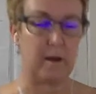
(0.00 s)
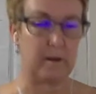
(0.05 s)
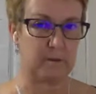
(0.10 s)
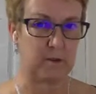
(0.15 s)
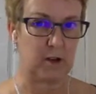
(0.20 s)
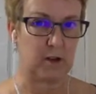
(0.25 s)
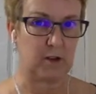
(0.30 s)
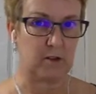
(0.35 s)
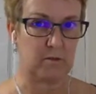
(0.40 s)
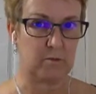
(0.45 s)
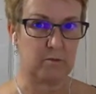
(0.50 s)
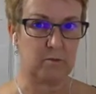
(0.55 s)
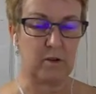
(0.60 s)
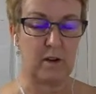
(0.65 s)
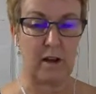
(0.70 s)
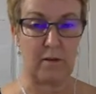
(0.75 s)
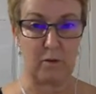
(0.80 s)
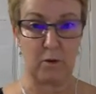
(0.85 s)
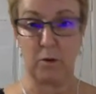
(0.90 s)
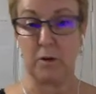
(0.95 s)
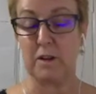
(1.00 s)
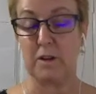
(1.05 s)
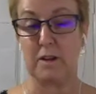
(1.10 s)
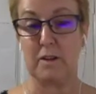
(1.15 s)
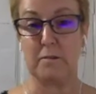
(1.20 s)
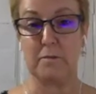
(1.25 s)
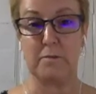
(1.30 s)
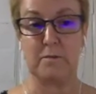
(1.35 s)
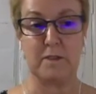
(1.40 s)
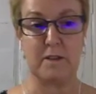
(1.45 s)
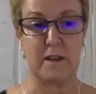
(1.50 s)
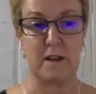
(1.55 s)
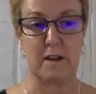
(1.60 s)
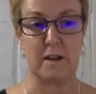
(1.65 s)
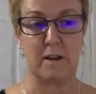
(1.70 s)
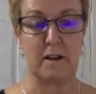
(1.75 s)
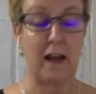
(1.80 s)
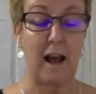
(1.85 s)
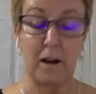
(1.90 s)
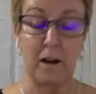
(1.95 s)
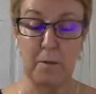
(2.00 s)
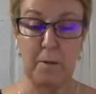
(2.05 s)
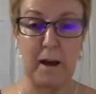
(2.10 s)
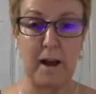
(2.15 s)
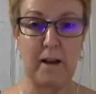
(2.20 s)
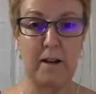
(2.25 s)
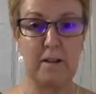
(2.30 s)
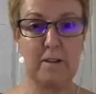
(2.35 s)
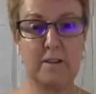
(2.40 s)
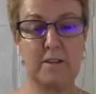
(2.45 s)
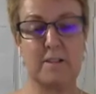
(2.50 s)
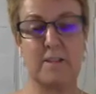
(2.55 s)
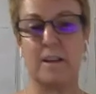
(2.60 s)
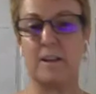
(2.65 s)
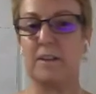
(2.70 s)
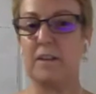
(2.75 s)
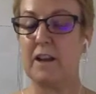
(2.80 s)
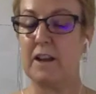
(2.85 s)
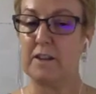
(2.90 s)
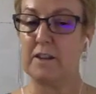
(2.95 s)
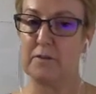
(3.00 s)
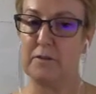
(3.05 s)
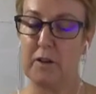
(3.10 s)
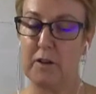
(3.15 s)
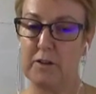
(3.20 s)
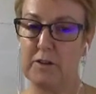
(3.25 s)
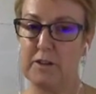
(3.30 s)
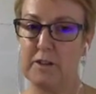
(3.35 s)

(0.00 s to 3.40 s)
you can have a look at the colour palettes and the fonts